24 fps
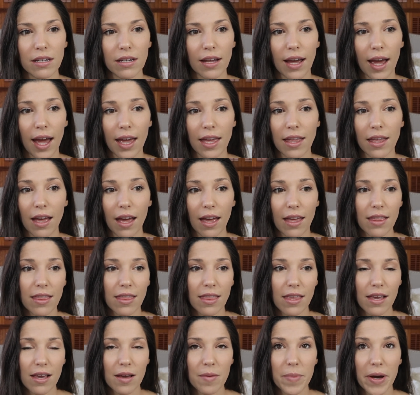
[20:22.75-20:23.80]
I
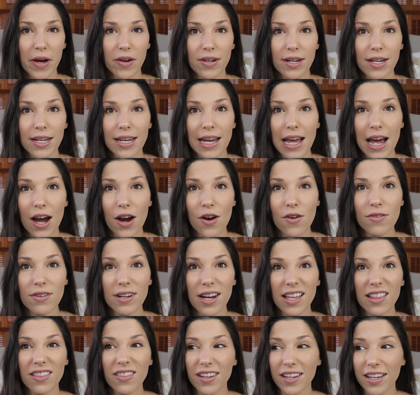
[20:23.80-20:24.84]
think about it now, and
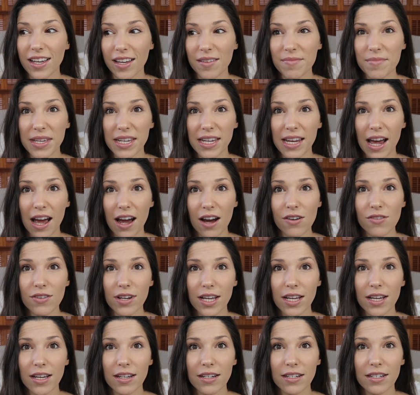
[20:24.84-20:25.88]
I look at me now,
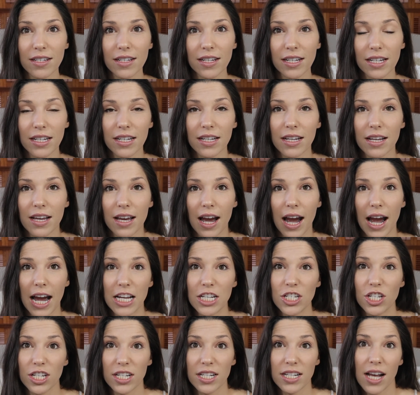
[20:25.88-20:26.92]
and I
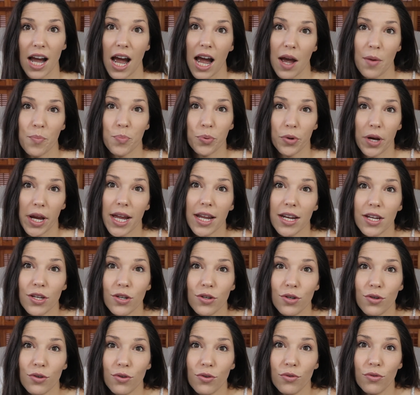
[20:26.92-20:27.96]
just got a brand
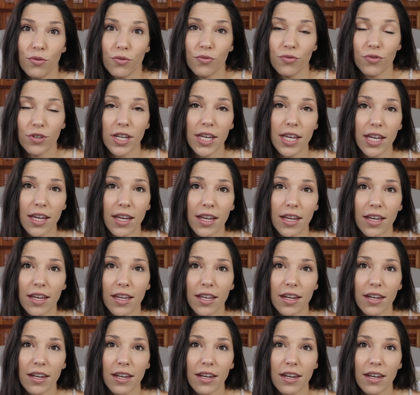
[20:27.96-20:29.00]
new
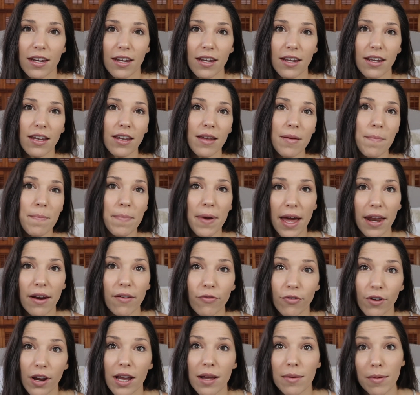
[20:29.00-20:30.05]
freaking
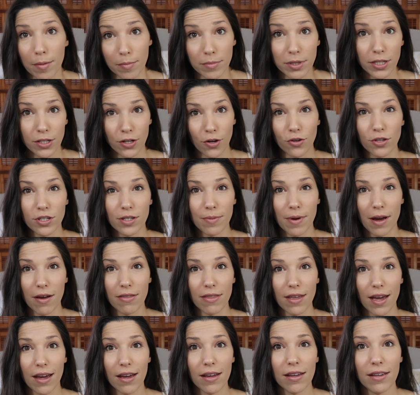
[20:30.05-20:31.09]
bed frame. I'm stoked
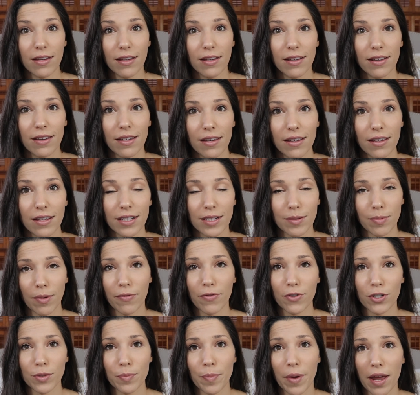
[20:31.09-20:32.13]
about that. It's my
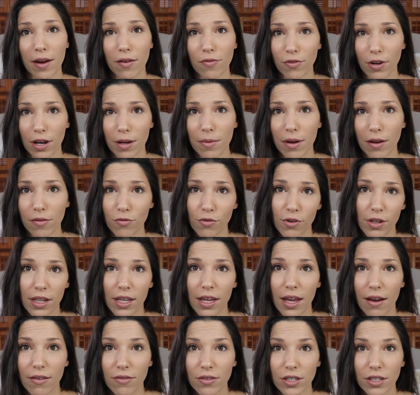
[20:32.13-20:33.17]
first bed frame I've
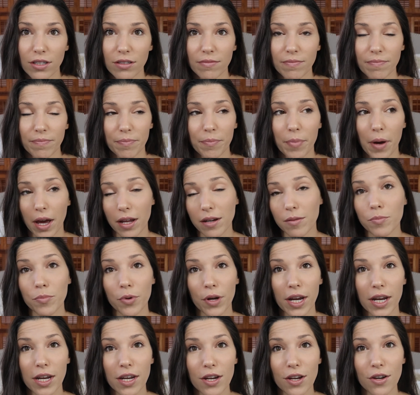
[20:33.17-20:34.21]
really ever bought
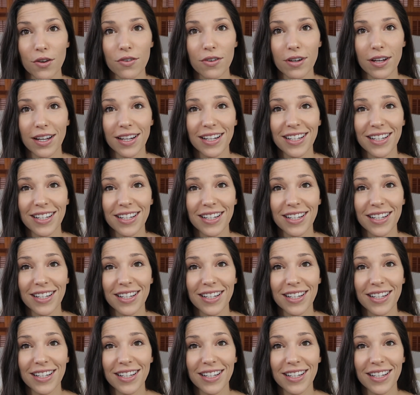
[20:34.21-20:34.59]
brand new.